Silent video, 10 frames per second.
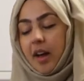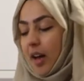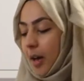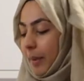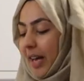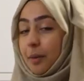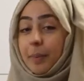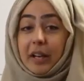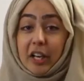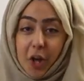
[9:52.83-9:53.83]
and a
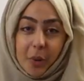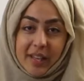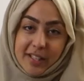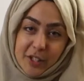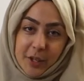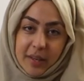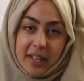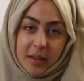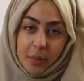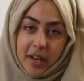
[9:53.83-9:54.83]
bit glowy and
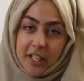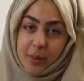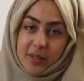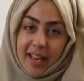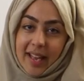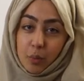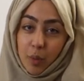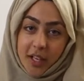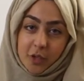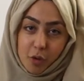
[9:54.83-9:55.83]
dewy, then what I do is I add 1